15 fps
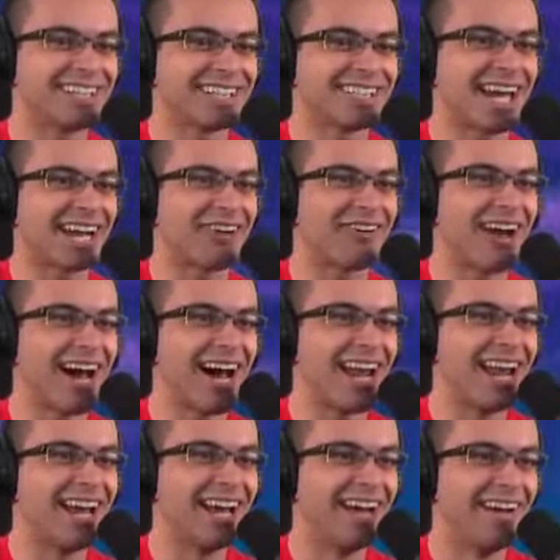I just gotta
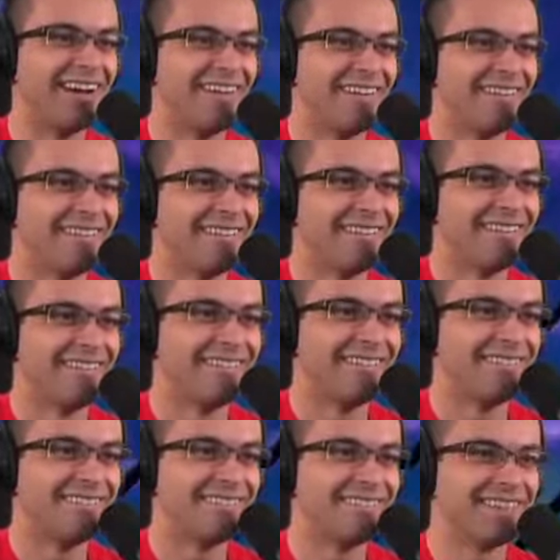run.
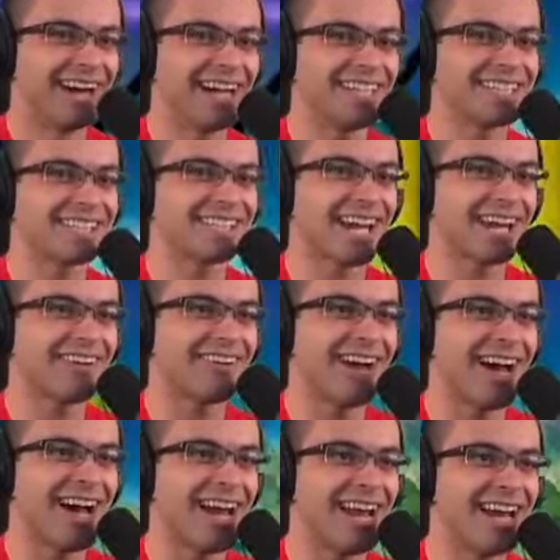I just Keep
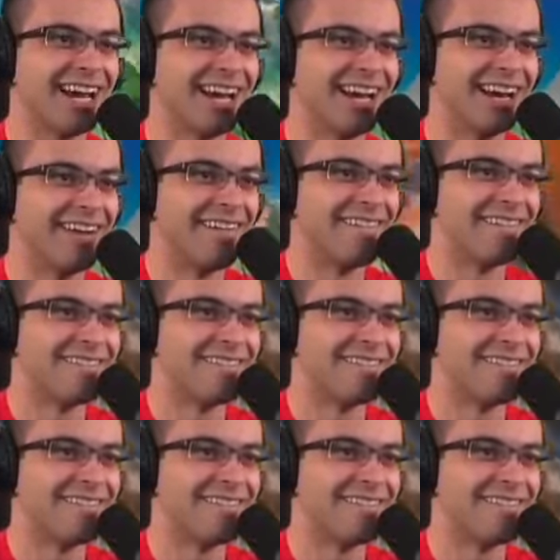gotta going. Run.